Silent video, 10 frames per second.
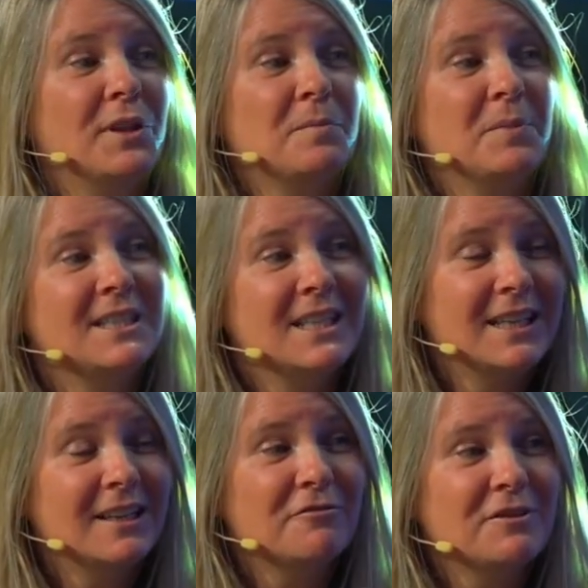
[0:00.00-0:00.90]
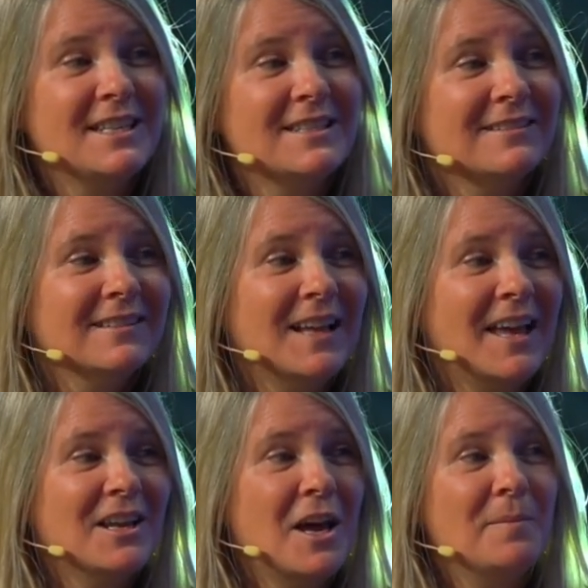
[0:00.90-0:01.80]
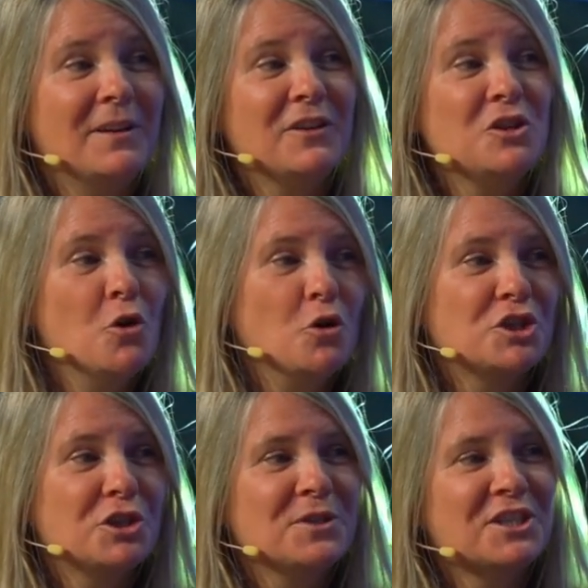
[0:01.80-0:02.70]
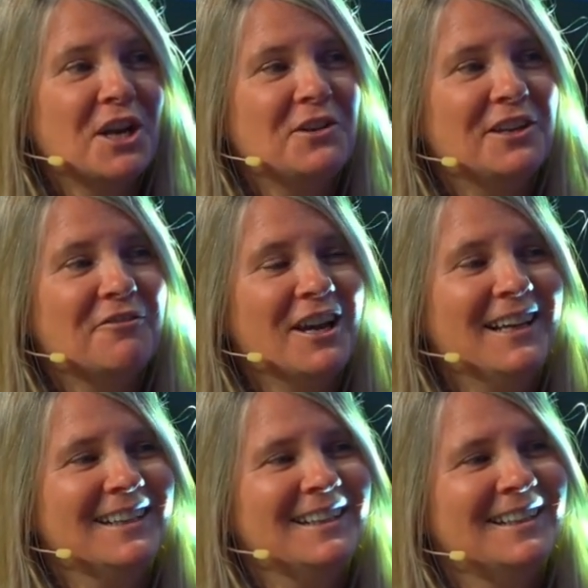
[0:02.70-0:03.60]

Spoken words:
with a particular reason, and a bit of a nod to Estonia, right?